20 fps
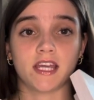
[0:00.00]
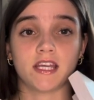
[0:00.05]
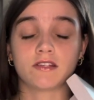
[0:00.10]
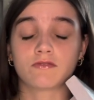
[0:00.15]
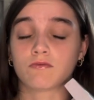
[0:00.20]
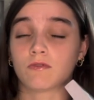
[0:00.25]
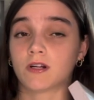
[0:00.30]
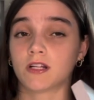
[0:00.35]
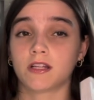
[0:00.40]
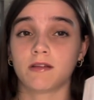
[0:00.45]

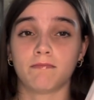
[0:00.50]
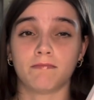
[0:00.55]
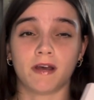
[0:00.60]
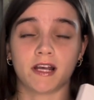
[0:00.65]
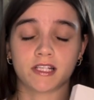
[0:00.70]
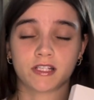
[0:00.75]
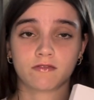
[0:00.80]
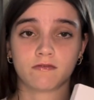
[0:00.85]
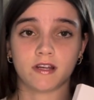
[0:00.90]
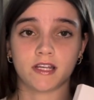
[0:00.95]
is one of the
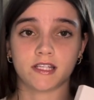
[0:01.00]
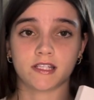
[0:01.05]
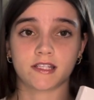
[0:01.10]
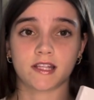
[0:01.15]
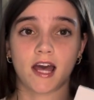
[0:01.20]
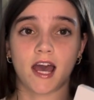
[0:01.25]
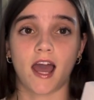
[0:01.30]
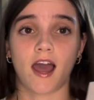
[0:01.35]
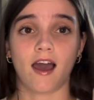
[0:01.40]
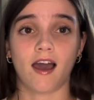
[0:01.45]
best ways
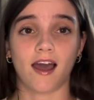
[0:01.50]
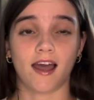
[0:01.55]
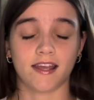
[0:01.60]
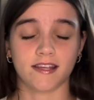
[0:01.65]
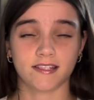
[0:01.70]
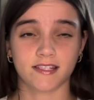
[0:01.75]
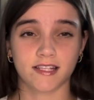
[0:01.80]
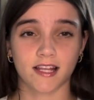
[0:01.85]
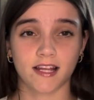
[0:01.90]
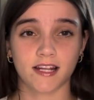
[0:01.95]
that
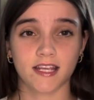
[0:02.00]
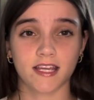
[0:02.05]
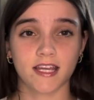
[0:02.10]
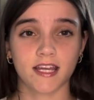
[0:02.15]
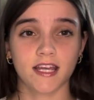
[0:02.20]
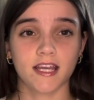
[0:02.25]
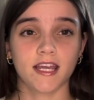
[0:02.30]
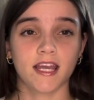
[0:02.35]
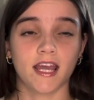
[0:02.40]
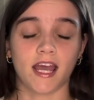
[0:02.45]
I
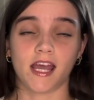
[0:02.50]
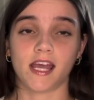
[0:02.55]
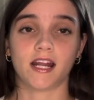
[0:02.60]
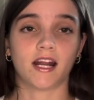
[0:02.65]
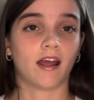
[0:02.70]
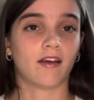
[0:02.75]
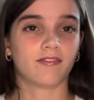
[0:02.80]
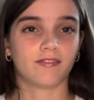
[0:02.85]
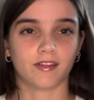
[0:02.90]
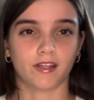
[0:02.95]
study,
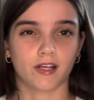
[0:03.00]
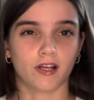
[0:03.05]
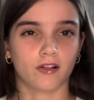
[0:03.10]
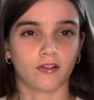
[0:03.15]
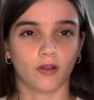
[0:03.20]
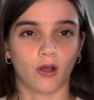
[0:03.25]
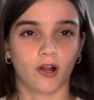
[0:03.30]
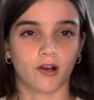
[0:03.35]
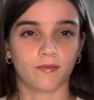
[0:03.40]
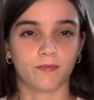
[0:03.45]
and I feel like a
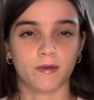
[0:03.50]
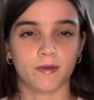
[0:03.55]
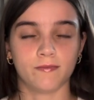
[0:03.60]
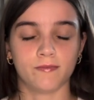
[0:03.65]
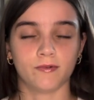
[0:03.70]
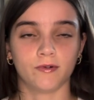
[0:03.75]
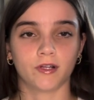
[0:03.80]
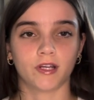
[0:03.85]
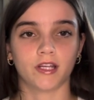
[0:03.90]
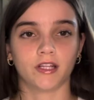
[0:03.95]
lot of
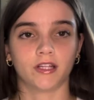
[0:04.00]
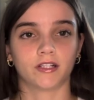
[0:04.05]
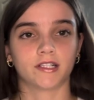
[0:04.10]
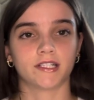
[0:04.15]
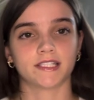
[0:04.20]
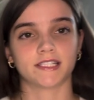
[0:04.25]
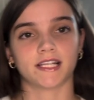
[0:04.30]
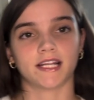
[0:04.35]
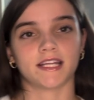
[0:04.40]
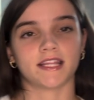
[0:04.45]
people can
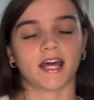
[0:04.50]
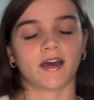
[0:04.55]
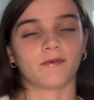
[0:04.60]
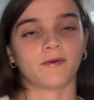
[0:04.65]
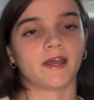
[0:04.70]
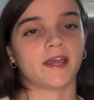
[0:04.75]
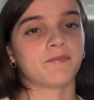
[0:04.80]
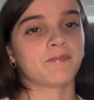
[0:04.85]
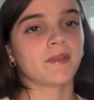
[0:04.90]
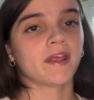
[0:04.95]
learn to study that
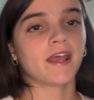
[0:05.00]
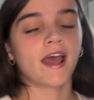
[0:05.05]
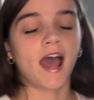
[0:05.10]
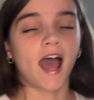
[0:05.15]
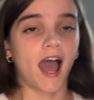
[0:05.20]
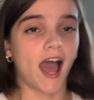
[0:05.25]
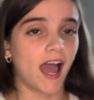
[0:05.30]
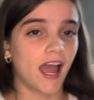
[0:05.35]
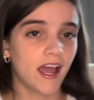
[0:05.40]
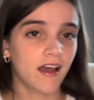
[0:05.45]
way.
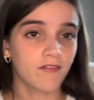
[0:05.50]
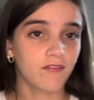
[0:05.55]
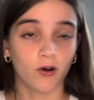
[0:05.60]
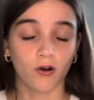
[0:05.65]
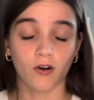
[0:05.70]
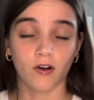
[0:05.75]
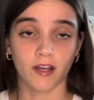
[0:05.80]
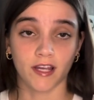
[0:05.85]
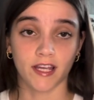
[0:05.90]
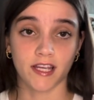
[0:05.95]
I have
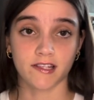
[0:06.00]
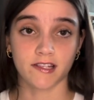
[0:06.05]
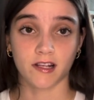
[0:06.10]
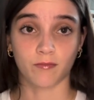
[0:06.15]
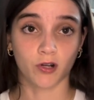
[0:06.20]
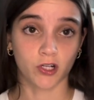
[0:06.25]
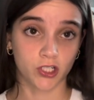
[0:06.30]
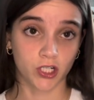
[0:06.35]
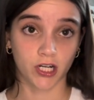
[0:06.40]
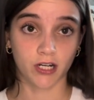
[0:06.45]
all A's.
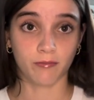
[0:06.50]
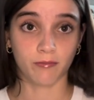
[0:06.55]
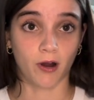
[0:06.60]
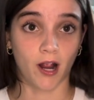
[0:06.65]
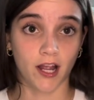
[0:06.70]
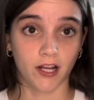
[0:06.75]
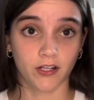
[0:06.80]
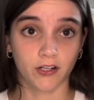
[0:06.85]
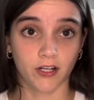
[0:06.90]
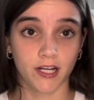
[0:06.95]
I'm not trying to
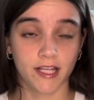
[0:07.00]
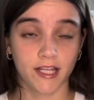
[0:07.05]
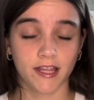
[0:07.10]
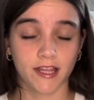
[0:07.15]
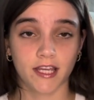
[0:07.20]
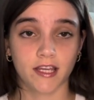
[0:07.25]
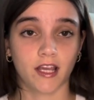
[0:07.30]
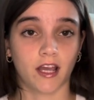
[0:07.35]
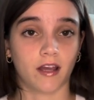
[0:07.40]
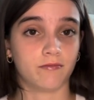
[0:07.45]
brag or
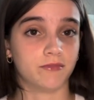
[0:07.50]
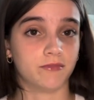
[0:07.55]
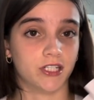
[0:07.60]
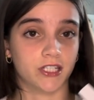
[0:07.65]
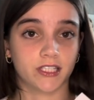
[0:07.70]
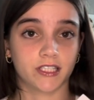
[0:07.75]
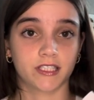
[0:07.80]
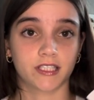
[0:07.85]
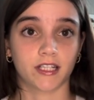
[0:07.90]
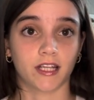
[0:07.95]
anything, I'm
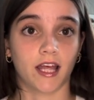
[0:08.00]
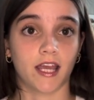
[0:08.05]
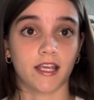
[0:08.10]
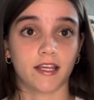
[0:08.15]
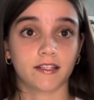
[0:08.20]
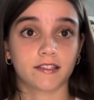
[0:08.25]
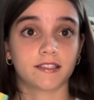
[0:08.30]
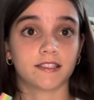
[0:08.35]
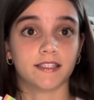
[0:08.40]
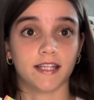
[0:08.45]
just
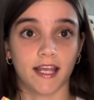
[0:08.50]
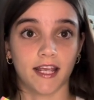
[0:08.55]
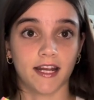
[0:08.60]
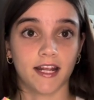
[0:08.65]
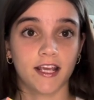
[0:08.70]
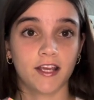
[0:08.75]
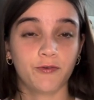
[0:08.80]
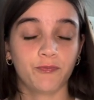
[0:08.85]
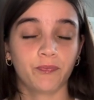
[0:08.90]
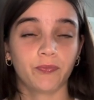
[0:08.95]
like
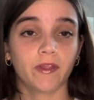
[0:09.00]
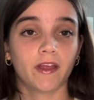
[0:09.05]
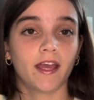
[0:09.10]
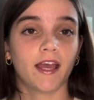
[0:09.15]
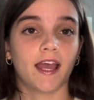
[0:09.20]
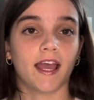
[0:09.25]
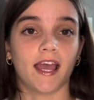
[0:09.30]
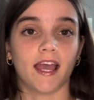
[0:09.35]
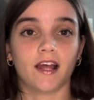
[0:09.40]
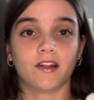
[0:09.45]
stating,
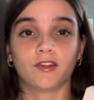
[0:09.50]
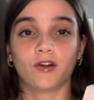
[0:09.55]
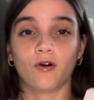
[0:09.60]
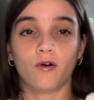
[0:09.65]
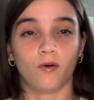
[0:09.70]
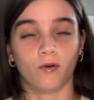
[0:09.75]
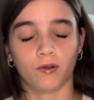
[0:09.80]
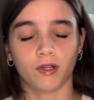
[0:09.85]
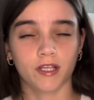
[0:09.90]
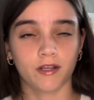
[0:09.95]
and the
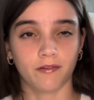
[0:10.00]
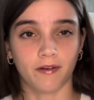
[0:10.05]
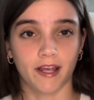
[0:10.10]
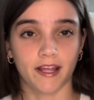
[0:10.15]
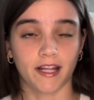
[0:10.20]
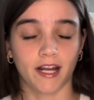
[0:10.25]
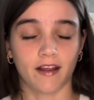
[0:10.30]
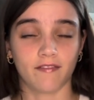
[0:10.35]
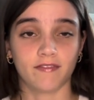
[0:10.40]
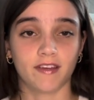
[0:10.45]
only
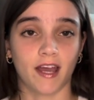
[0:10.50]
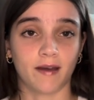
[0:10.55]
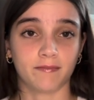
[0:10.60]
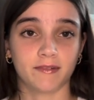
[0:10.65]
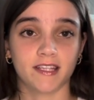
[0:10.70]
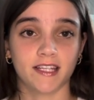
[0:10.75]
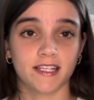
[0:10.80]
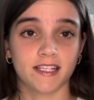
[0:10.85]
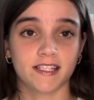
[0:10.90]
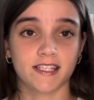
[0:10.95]
way that I've
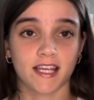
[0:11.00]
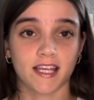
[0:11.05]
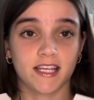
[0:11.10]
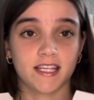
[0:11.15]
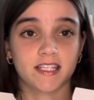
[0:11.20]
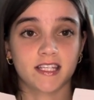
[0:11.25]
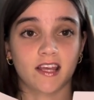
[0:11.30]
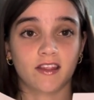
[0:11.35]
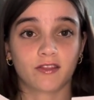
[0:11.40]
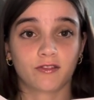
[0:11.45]
kept this
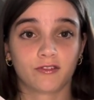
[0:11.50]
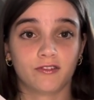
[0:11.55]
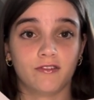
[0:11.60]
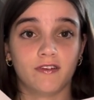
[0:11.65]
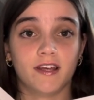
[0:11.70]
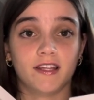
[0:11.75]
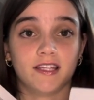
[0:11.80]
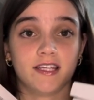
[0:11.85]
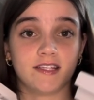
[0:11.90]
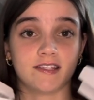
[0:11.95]
is
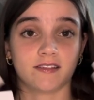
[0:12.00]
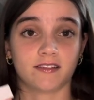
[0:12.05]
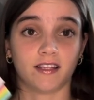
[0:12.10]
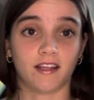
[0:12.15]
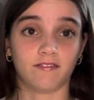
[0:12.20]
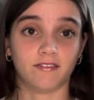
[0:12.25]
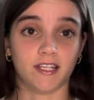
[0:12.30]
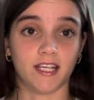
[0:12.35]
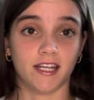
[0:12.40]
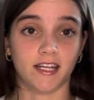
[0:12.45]
through these
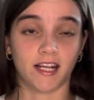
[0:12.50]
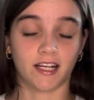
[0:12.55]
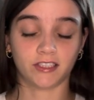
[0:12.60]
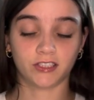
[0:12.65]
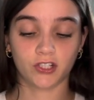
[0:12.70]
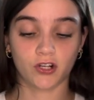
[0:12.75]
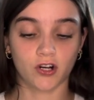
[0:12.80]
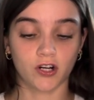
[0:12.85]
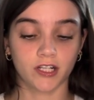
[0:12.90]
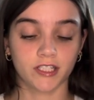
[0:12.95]
lovely
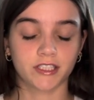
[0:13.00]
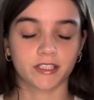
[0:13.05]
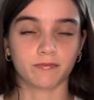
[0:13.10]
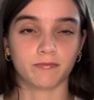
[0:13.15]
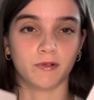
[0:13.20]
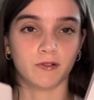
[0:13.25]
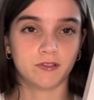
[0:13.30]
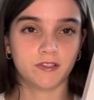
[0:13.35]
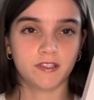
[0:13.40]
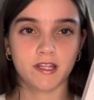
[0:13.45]
index cards.
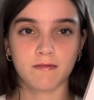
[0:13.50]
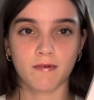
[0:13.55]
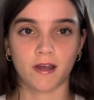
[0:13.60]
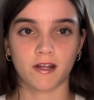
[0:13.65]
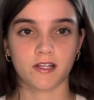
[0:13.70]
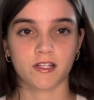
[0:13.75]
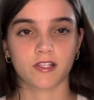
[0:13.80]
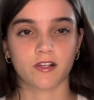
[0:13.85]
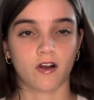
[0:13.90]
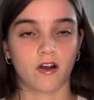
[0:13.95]
Most of them
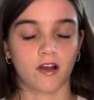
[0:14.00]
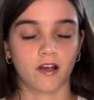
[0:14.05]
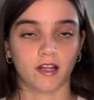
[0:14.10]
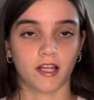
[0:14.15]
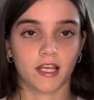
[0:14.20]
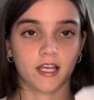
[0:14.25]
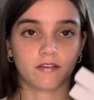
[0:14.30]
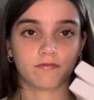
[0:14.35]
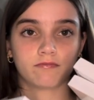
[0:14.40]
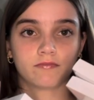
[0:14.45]
I just got,
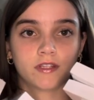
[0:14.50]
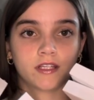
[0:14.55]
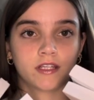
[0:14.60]
like,